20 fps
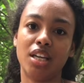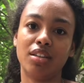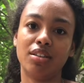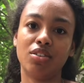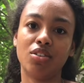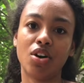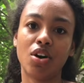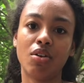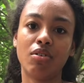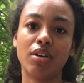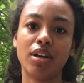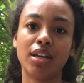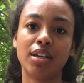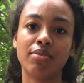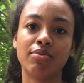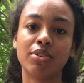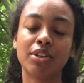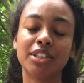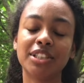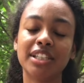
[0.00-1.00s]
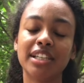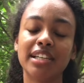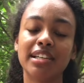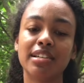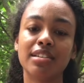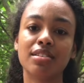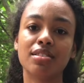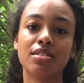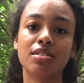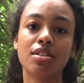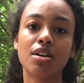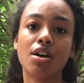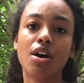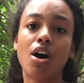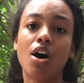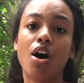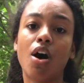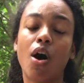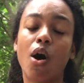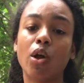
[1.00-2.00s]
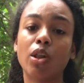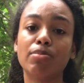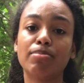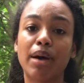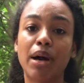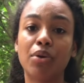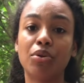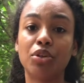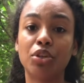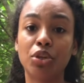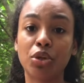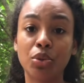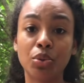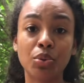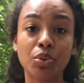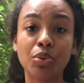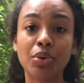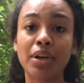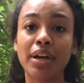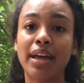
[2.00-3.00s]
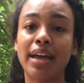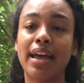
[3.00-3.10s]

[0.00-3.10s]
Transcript: You know, it really is all about you,